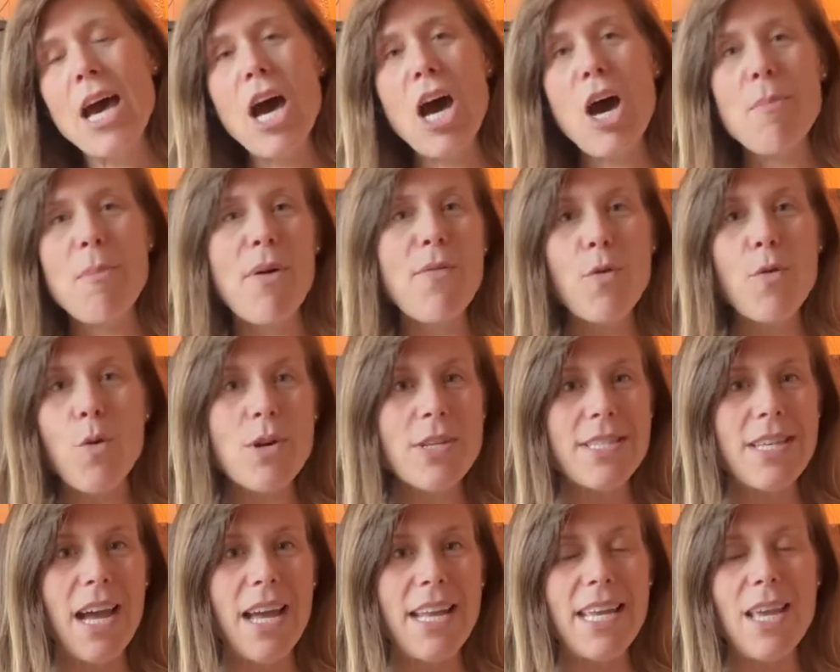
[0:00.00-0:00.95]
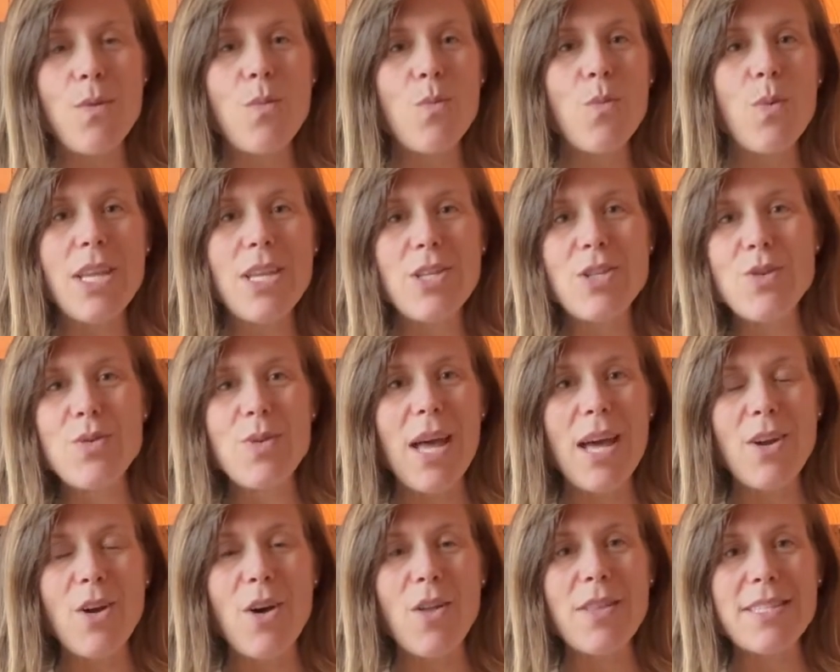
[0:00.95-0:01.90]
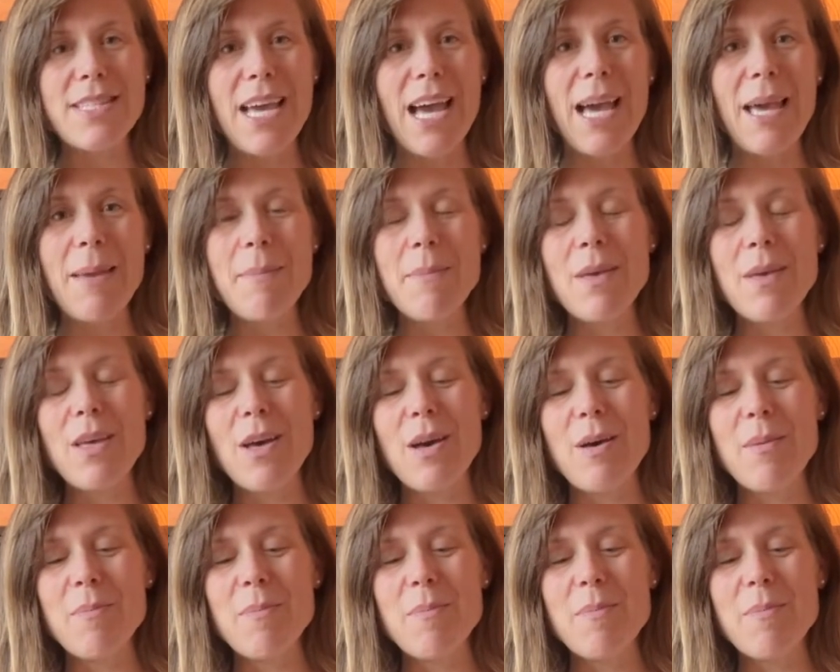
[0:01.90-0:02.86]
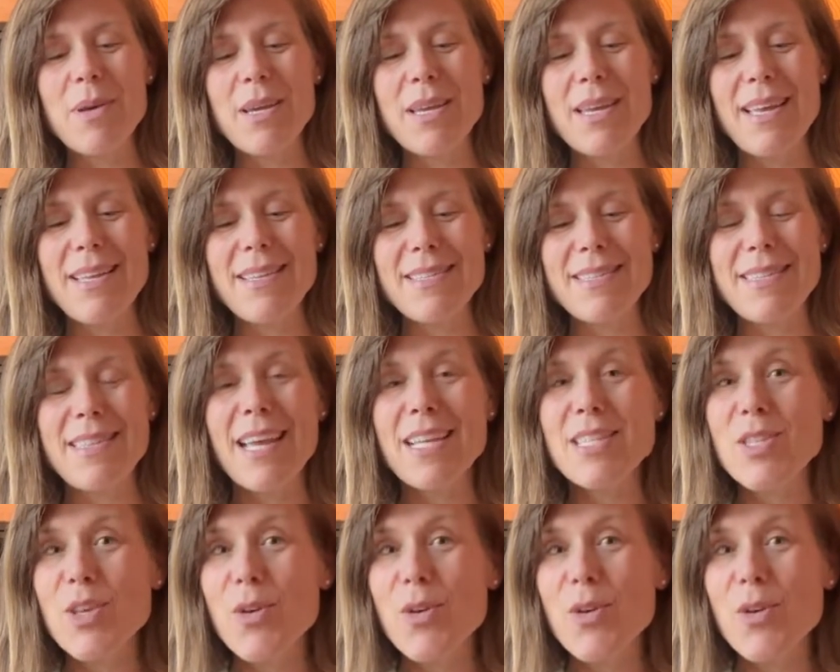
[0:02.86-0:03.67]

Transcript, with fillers: Um, of course not. And we do that all the time um, because that's the